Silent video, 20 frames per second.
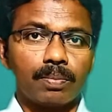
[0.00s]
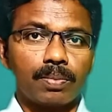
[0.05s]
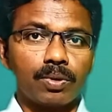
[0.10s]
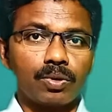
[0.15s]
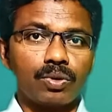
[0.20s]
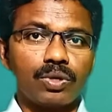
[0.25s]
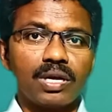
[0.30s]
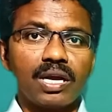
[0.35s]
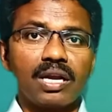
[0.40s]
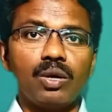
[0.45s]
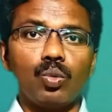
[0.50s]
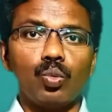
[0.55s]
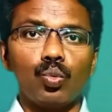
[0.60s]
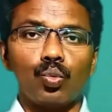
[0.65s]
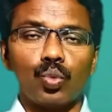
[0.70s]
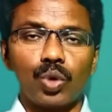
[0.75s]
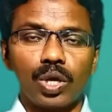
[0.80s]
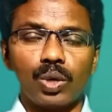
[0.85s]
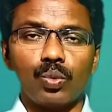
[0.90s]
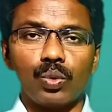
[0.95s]
Plural,
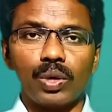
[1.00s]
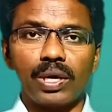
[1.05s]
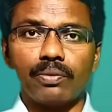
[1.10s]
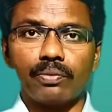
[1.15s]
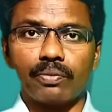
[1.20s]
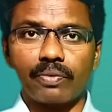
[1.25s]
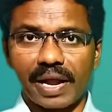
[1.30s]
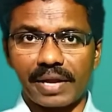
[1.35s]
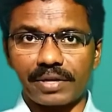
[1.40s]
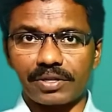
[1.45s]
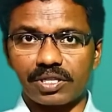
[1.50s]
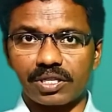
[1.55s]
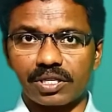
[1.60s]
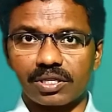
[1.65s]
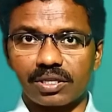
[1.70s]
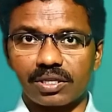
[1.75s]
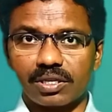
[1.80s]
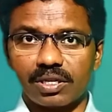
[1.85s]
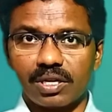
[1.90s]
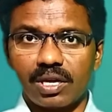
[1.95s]
we will
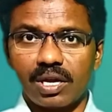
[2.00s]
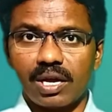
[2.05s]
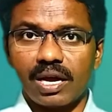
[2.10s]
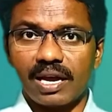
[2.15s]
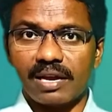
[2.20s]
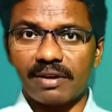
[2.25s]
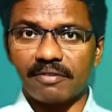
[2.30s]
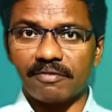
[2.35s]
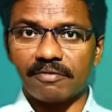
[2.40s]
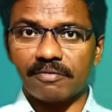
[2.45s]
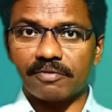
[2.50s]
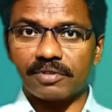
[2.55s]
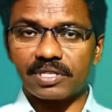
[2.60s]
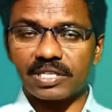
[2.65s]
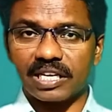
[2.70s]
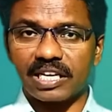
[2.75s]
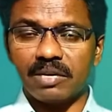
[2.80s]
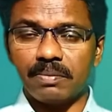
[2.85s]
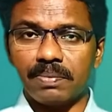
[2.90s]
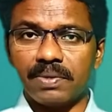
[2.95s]
write. And
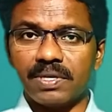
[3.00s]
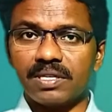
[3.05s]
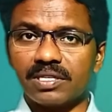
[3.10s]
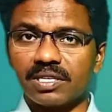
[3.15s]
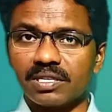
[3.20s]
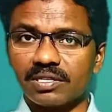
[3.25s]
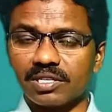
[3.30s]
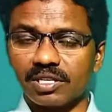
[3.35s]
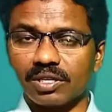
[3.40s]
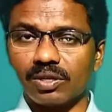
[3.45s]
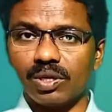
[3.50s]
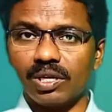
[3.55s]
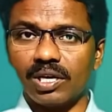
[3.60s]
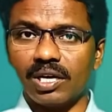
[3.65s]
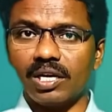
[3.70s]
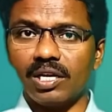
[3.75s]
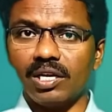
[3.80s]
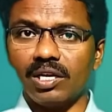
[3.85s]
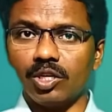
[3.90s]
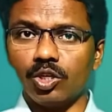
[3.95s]
second person
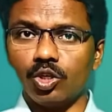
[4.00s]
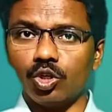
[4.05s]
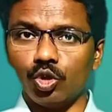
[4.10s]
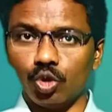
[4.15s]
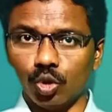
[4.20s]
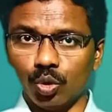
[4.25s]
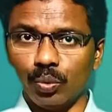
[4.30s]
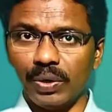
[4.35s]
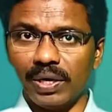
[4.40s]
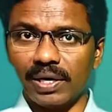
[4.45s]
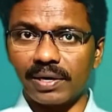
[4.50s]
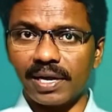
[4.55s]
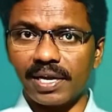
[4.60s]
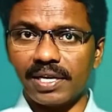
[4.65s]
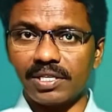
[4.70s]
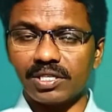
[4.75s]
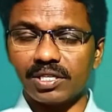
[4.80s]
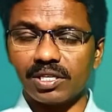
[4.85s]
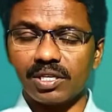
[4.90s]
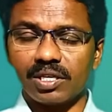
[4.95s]
singular, you will
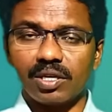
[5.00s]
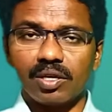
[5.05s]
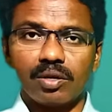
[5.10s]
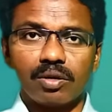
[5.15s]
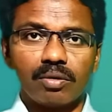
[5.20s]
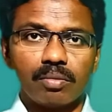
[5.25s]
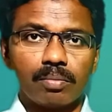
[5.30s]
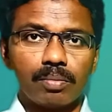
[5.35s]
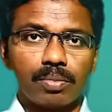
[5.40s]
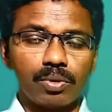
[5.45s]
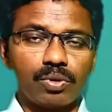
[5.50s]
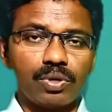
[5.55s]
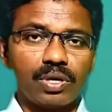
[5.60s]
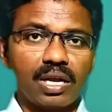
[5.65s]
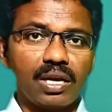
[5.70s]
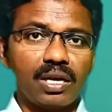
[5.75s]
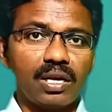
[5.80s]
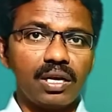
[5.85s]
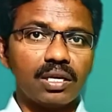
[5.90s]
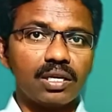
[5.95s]
write.
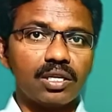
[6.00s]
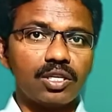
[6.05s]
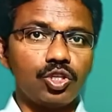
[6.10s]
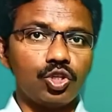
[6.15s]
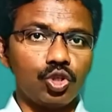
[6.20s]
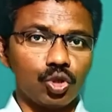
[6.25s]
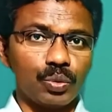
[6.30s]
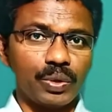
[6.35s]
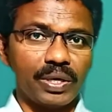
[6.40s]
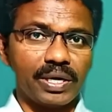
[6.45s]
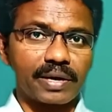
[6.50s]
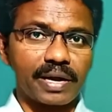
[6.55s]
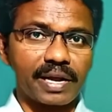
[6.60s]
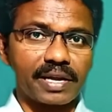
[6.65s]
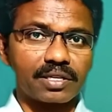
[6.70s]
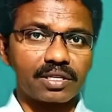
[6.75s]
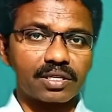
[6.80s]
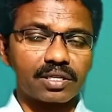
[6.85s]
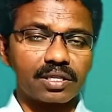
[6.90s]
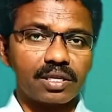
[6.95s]
Plural, you will
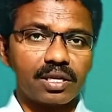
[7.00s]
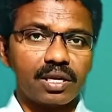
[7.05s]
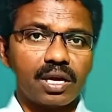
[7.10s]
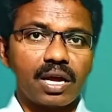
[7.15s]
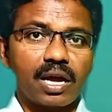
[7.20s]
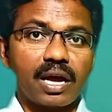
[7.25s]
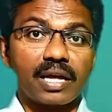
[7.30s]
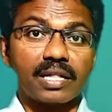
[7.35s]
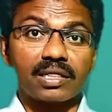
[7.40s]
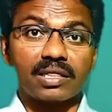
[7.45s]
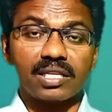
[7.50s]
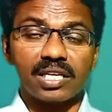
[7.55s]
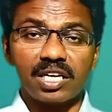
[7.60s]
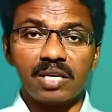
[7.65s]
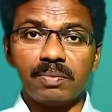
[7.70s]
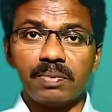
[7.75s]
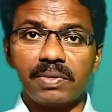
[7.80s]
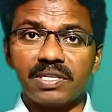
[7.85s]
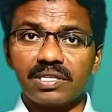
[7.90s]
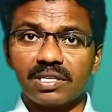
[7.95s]
write. And
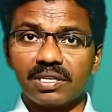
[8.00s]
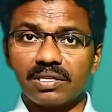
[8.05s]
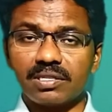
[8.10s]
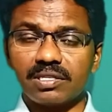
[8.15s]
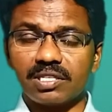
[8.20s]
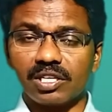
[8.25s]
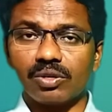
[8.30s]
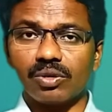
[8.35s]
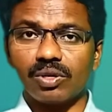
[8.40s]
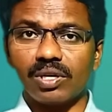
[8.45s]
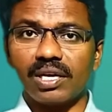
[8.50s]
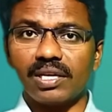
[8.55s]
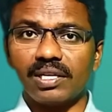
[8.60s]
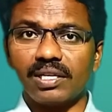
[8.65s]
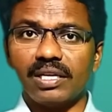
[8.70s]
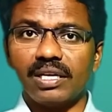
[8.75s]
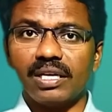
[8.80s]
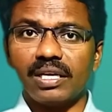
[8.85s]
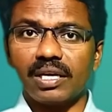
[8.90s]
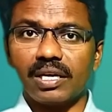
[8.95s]
third person
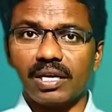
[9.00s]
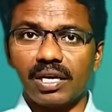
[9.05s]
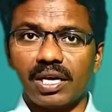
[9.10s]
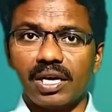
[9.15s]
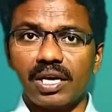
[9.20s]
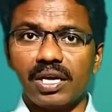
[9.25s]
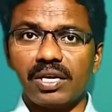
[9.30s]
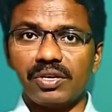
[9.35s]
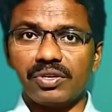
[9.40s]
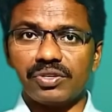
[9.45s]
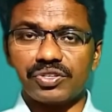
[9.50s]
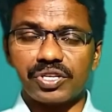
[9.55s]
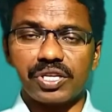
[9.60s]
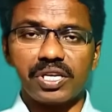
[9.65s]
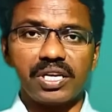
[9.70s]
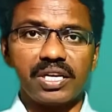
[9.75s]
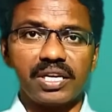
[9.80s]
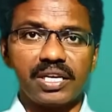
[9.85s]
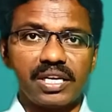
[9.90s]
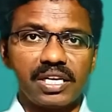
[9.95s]
singular, he,
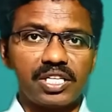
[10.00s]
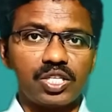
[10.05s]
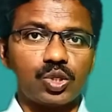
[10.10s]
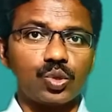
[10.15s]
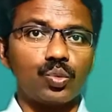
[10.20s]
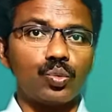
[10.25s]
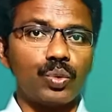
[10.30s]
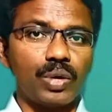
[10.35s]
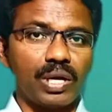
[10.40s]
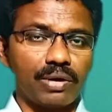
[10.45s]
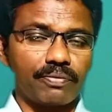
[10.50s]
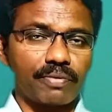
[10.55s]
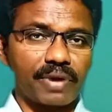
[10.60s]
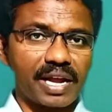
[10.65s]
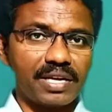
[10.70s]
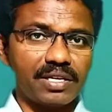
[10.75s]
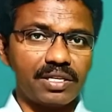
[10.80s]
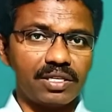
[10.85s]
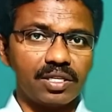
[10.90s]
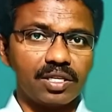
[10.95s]
she, it will
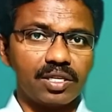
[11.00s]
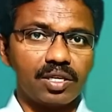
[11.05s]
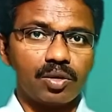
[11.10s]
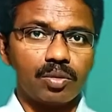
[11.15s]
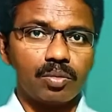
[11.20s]
write.